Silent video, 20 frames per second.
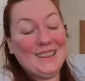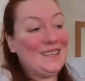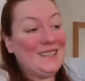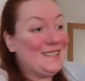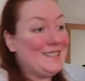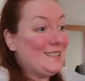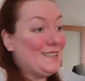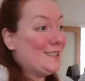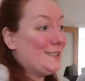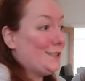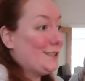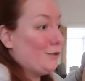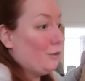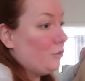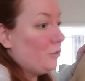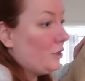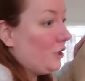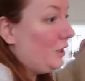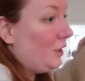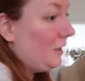this is
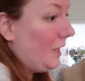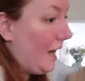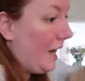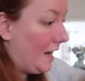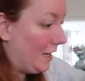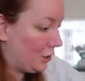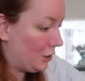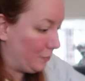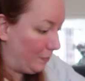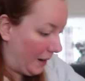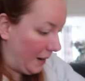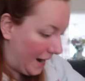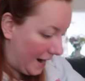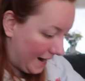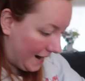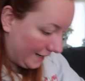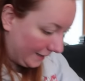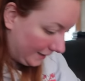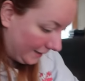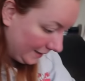such a large
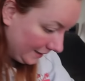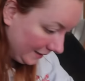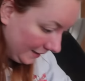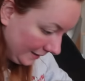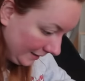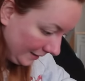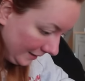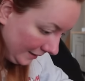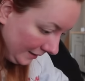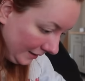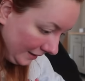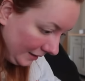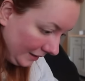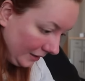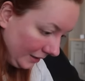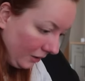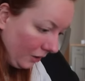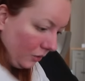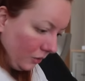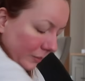bag.
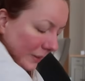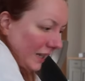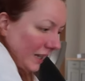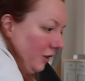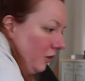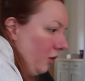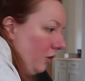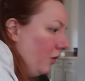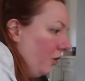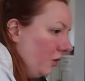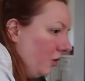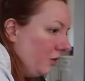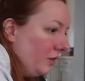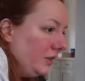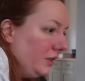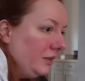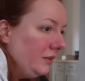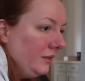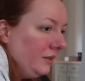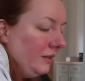Oh my
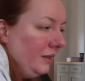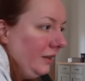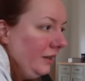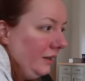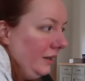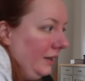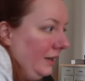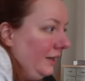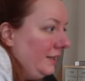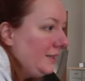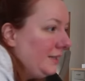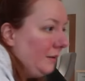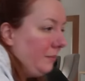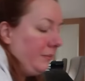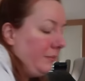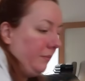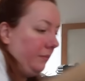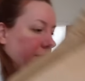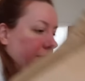god. It's a